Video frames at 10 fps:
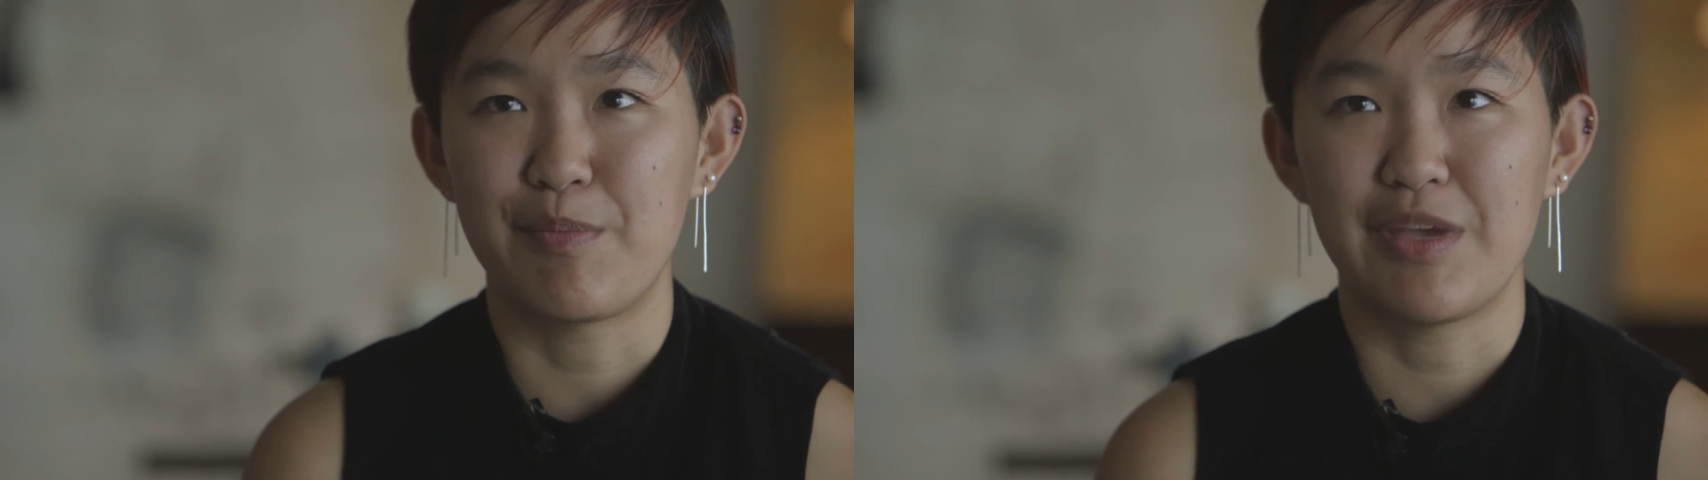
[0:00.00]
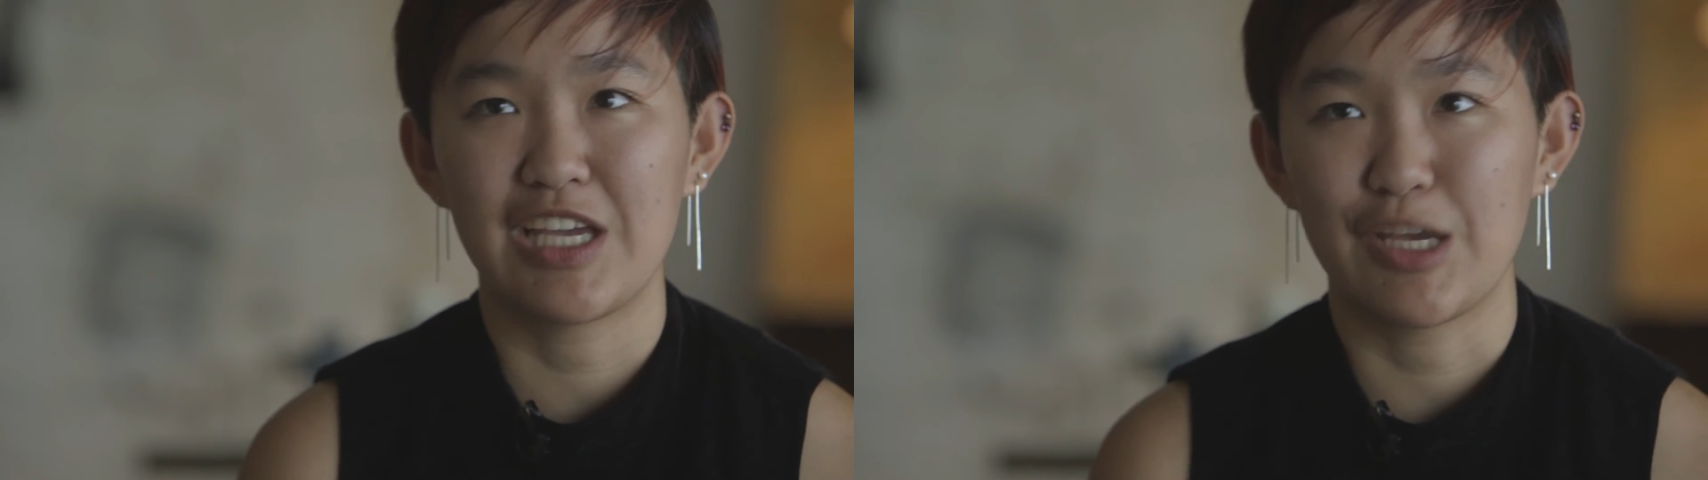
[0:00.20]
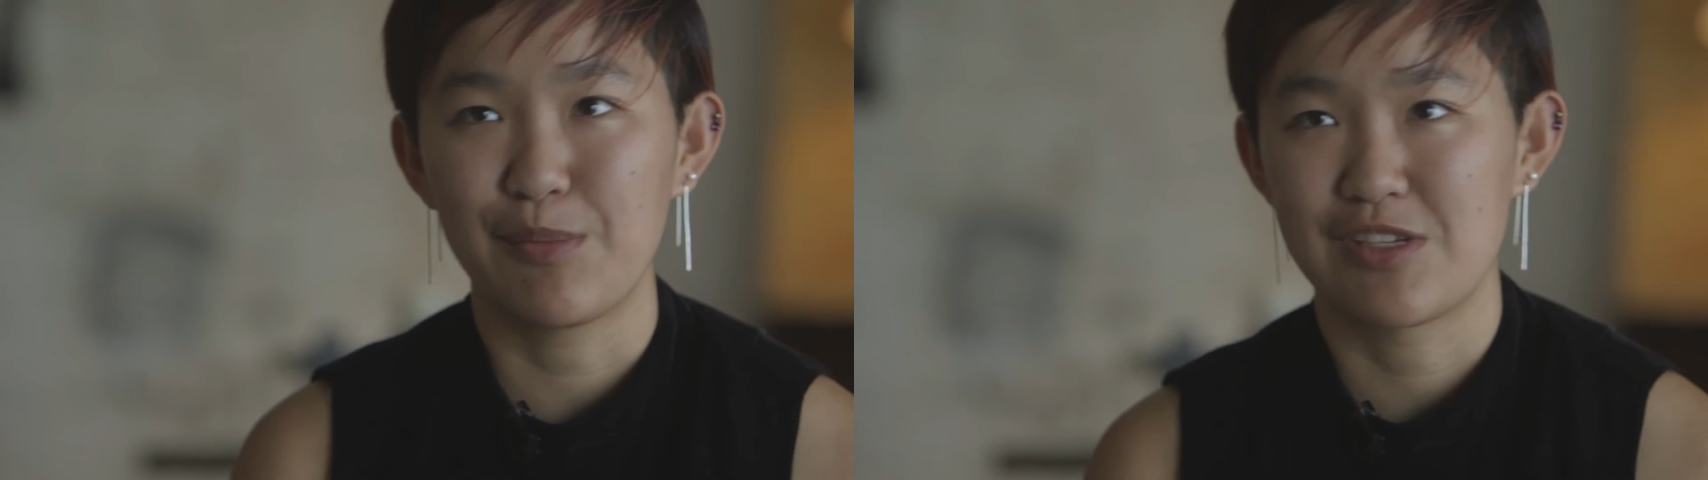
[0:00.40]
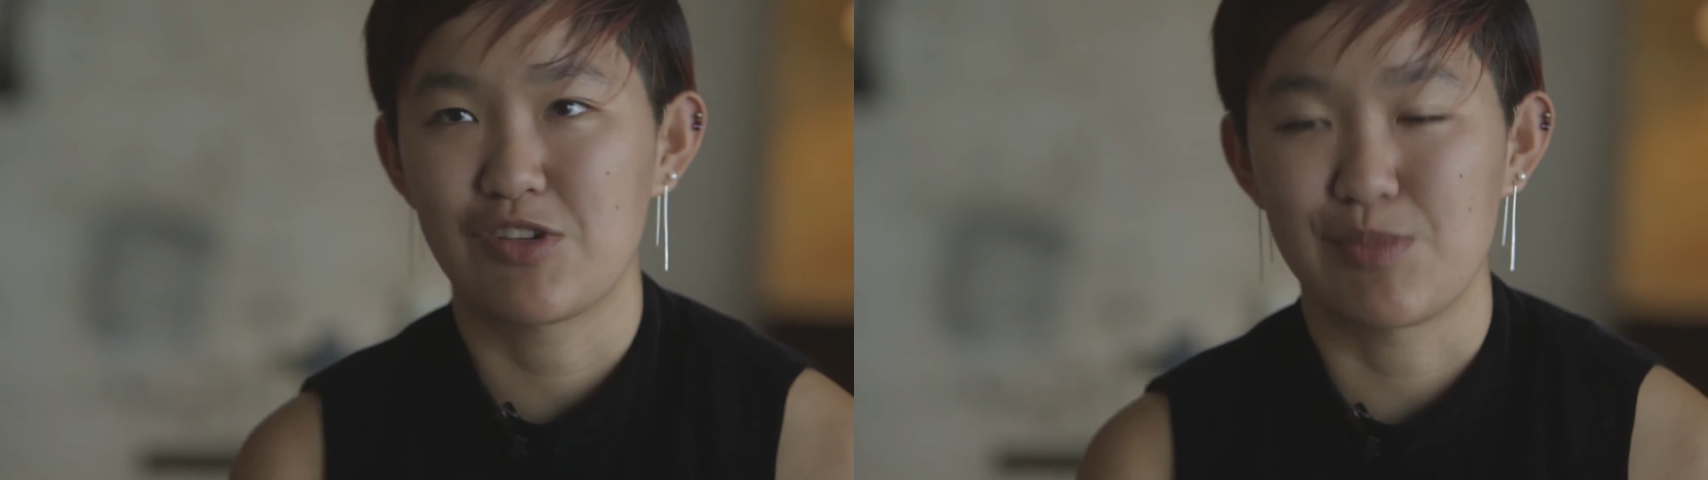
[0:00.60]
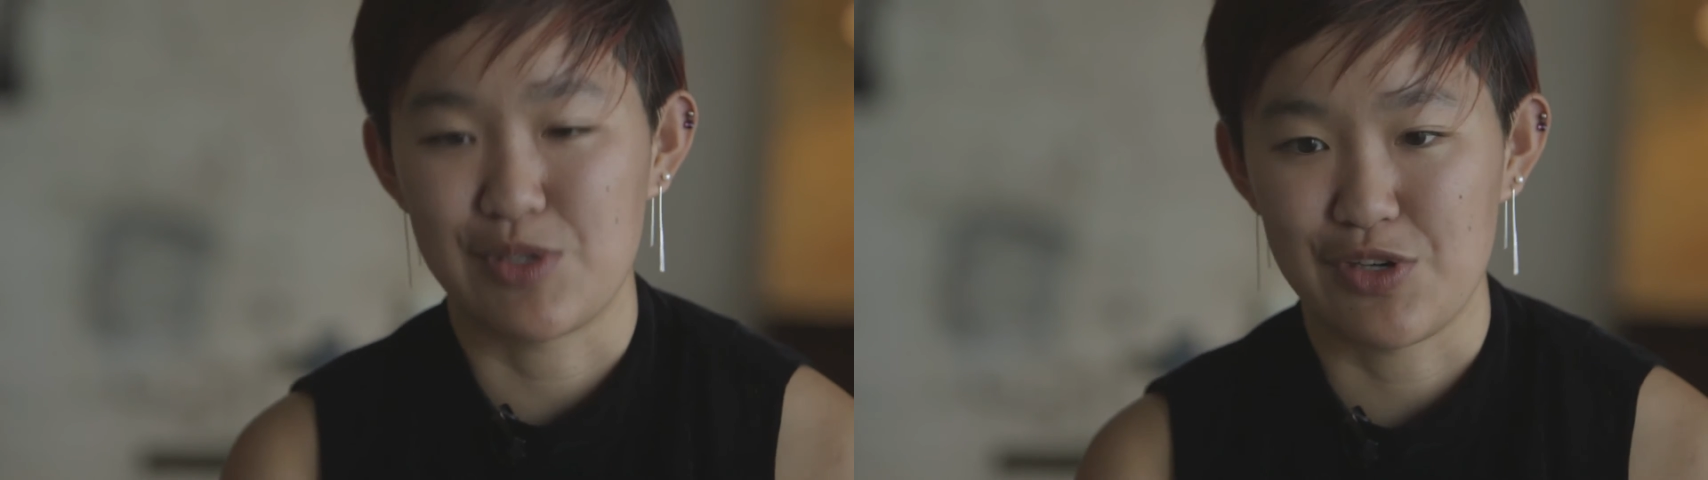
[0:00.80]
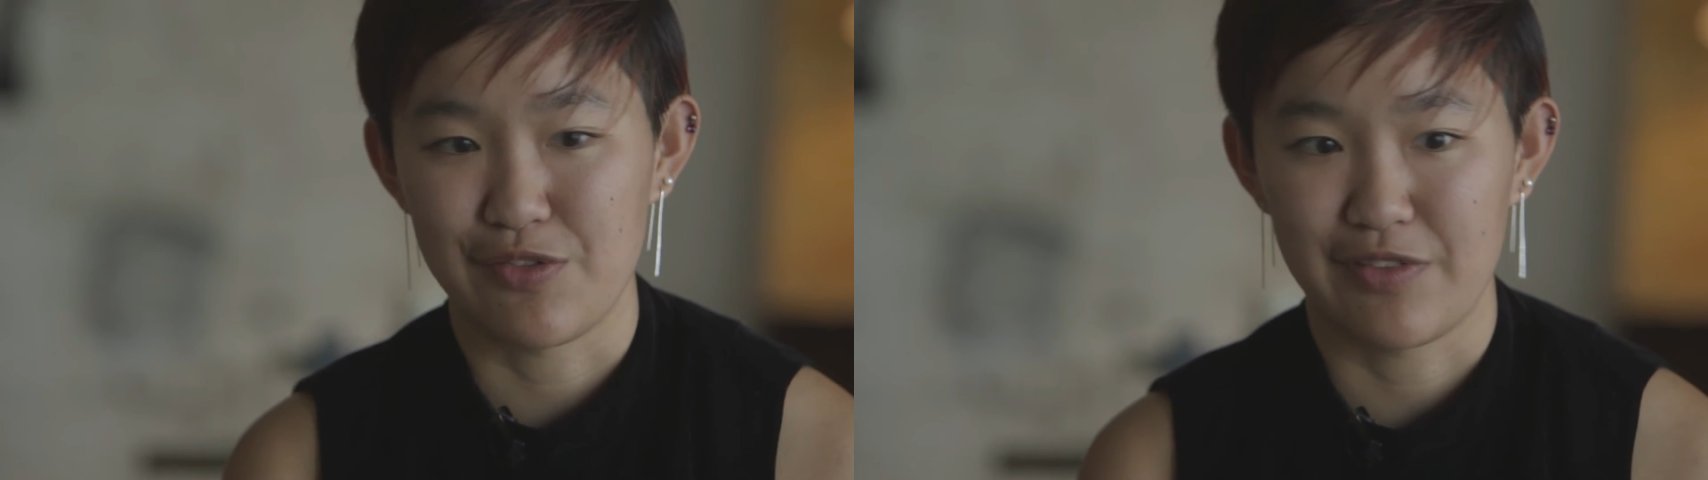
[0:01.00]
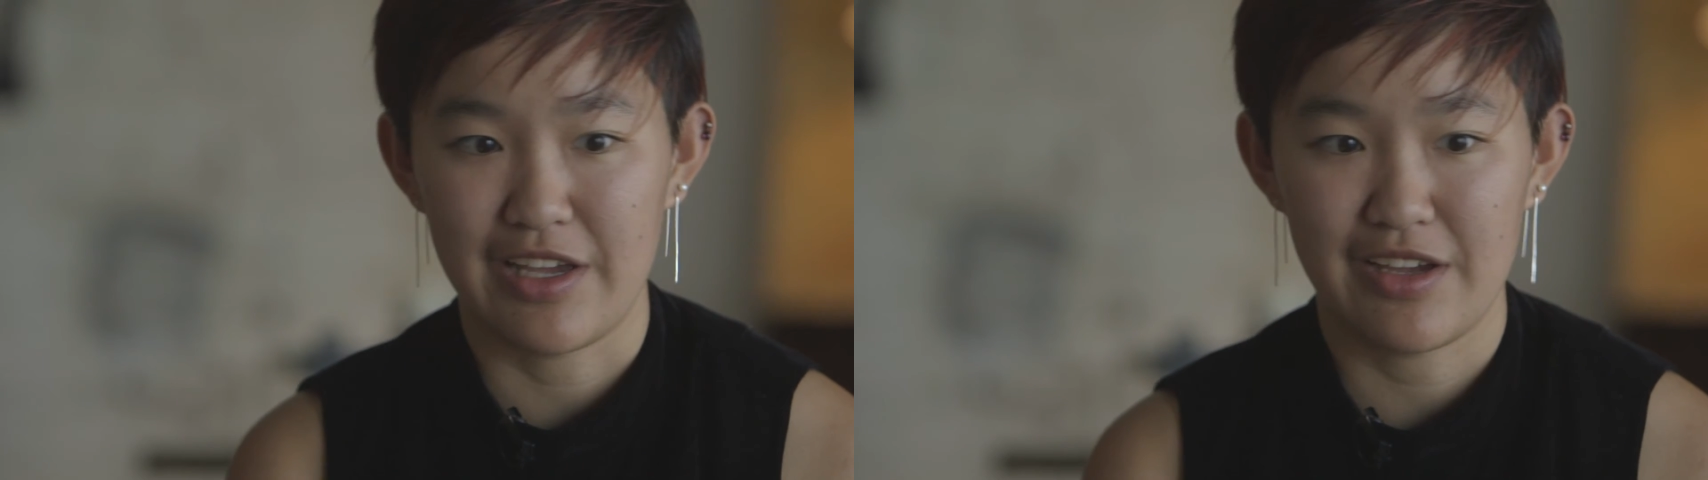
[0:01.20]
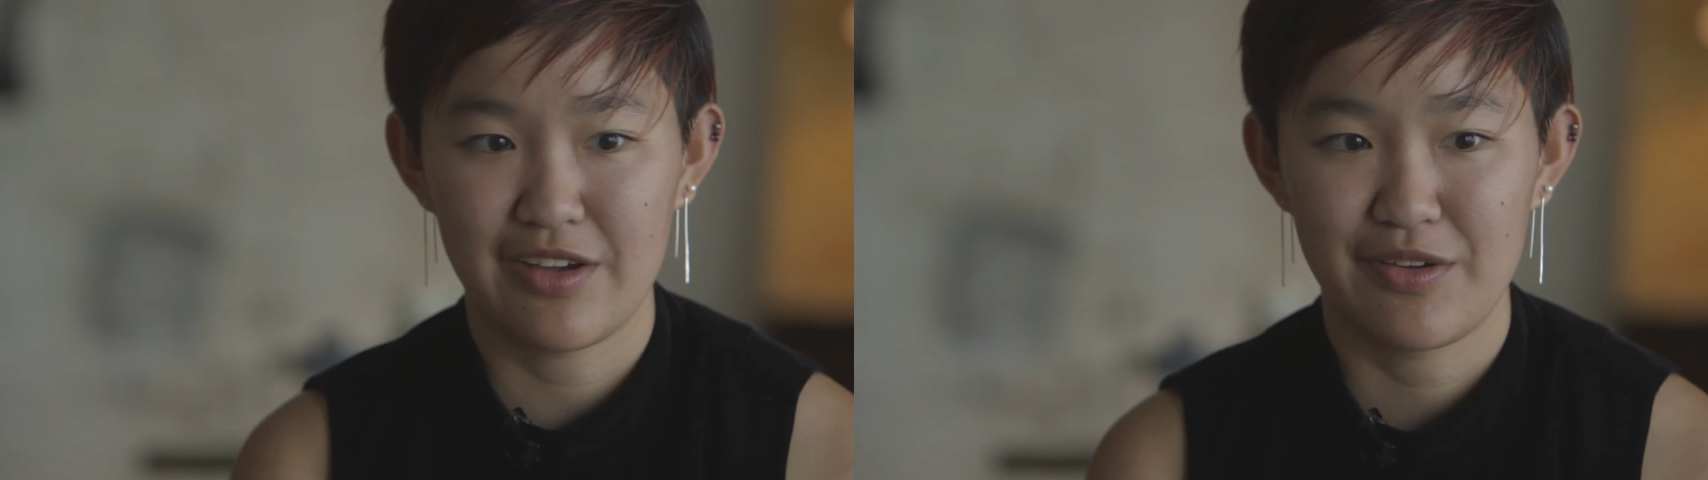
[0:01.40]
being able to observe
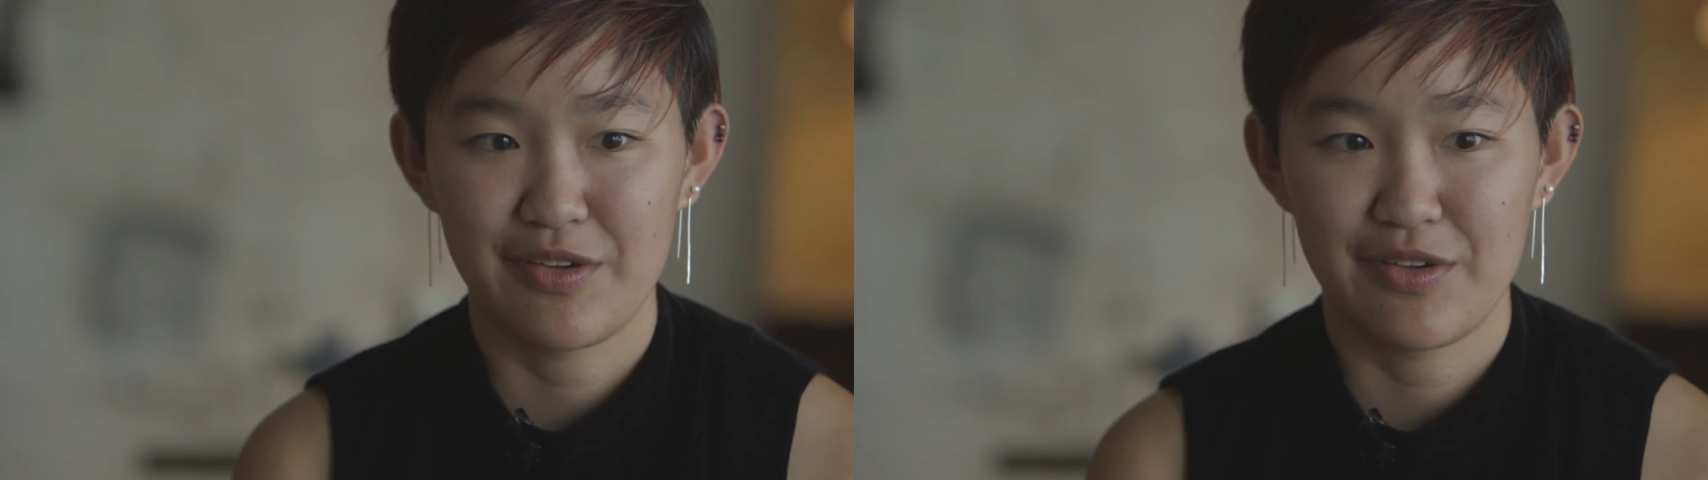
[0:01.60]
like,